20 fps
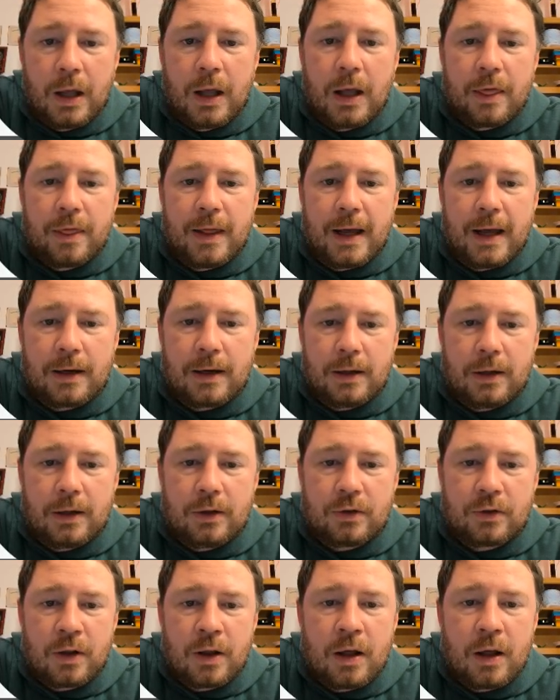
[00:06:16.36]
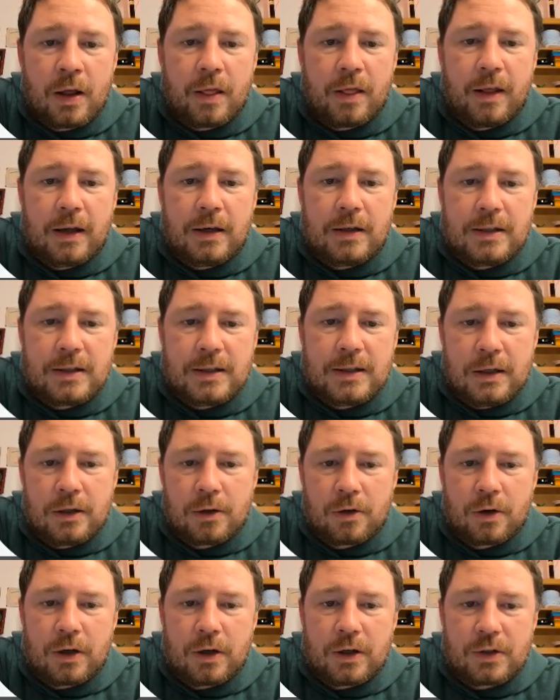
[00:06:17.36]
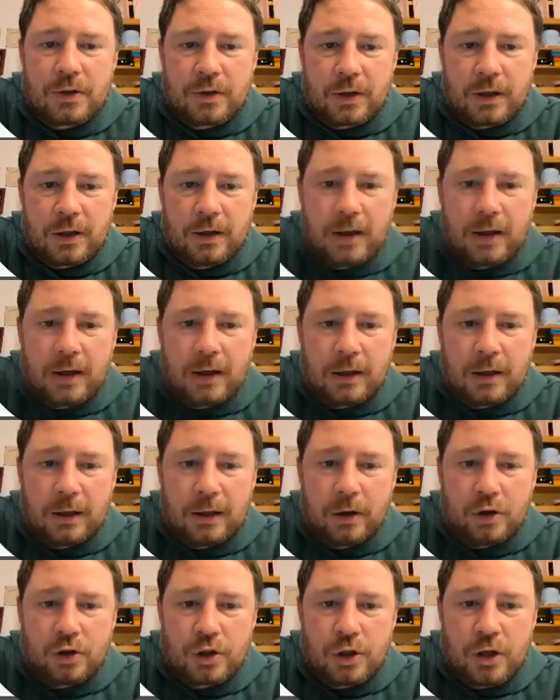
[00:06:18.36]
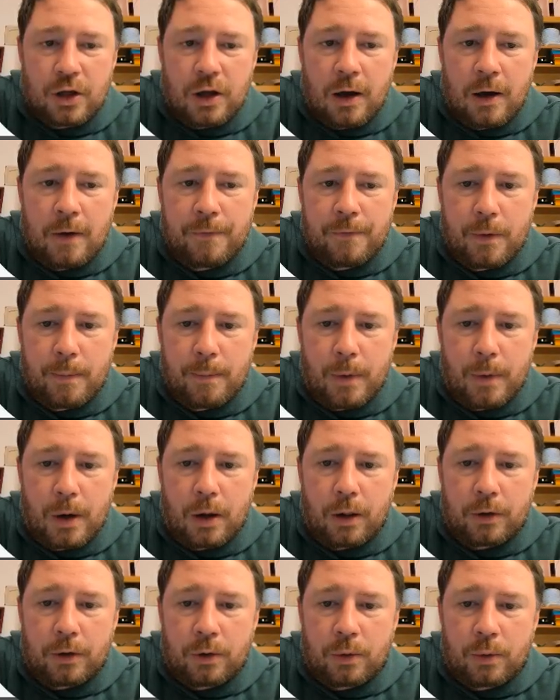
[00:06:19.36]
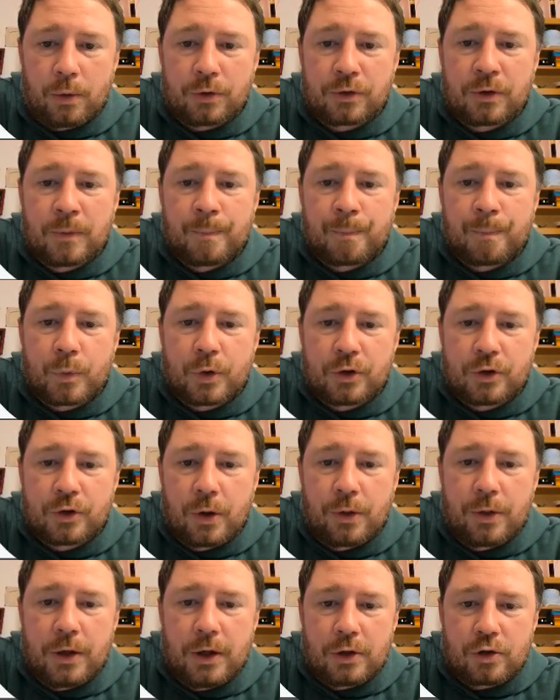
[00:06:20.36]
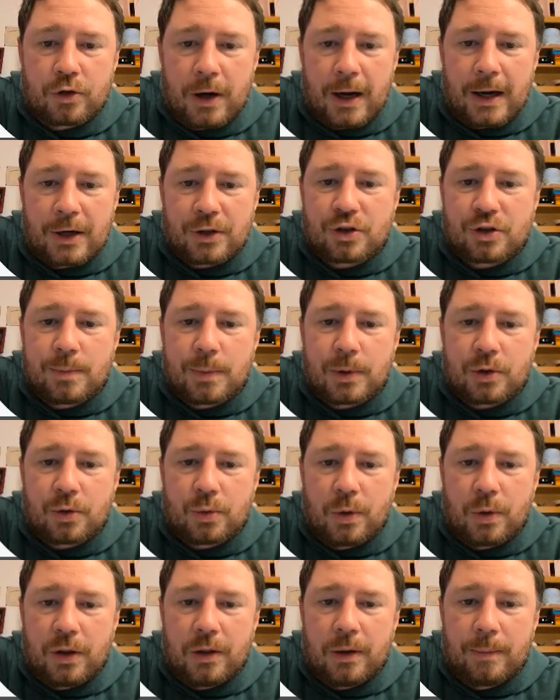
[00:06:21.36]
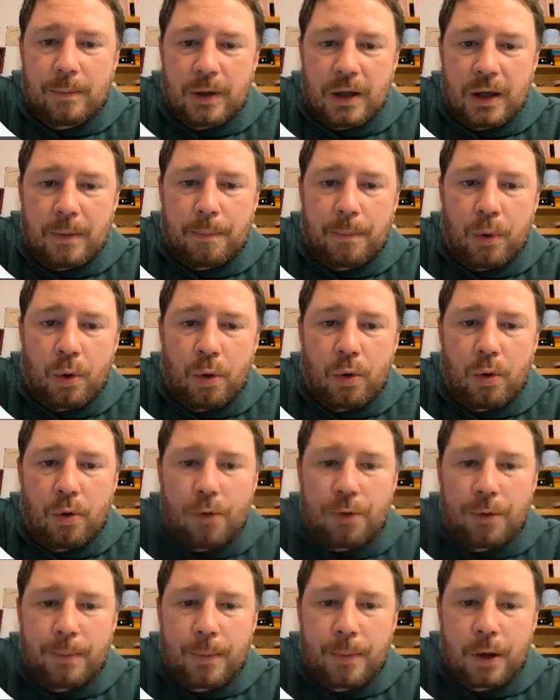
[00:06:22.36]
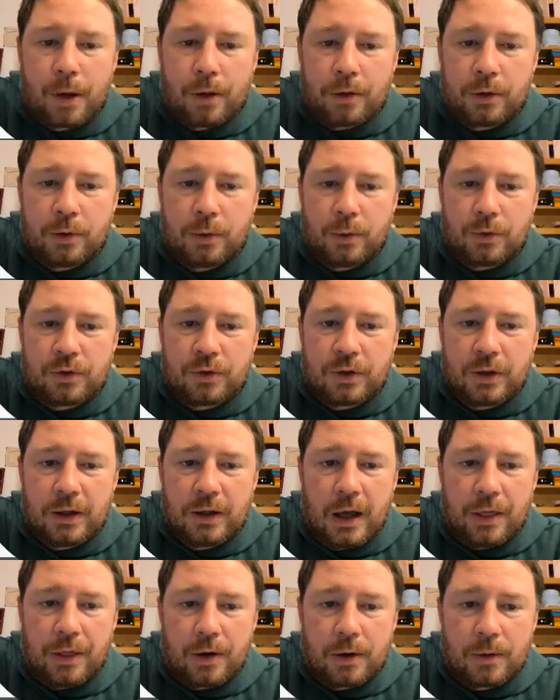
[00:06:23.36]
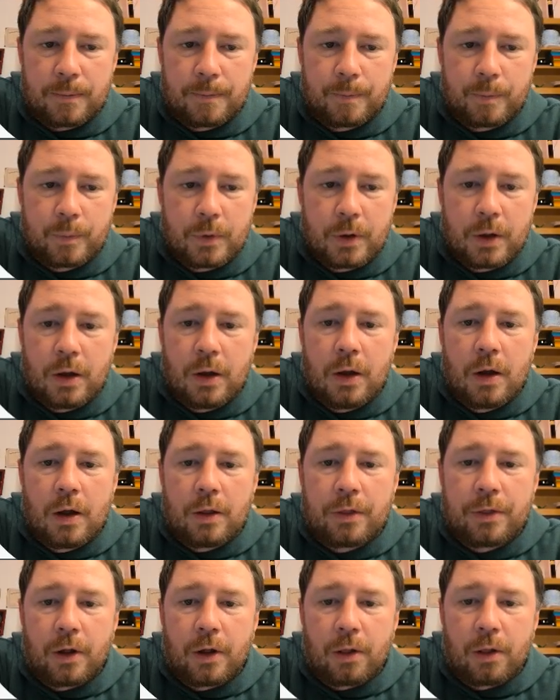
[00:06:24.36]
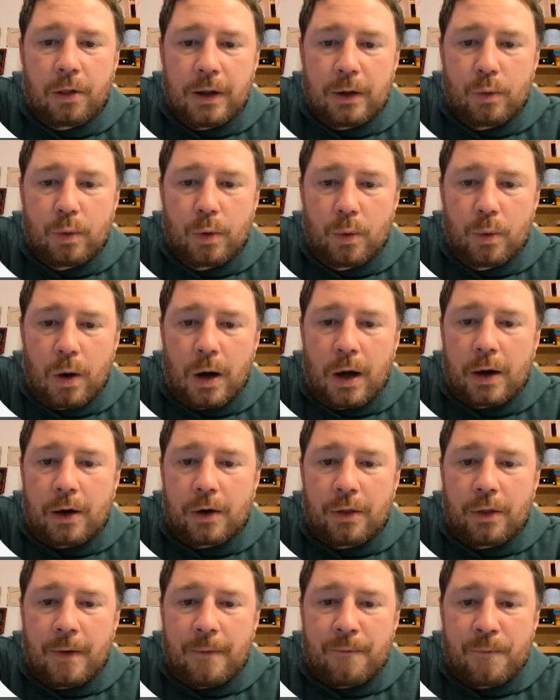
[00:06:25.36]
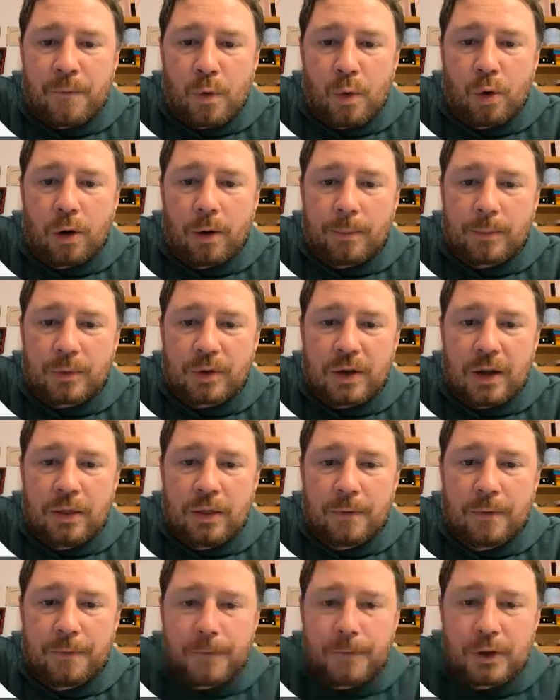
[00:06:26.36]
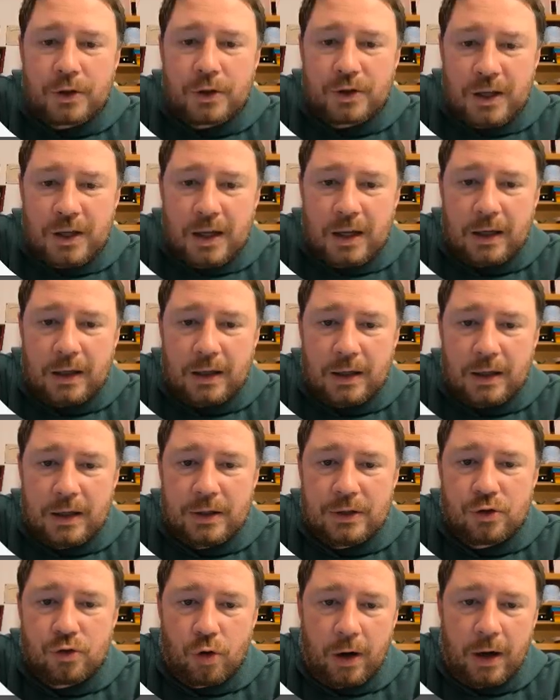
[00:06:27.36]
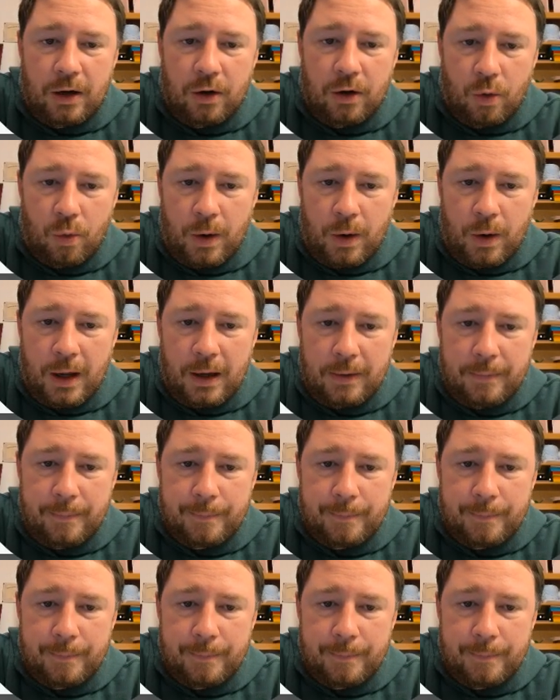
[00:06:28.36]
That is, they decreased the kinetic energy of the molecules so the attraction between them can pull the molecules together. The liquid water that forms in the first tank is drained away.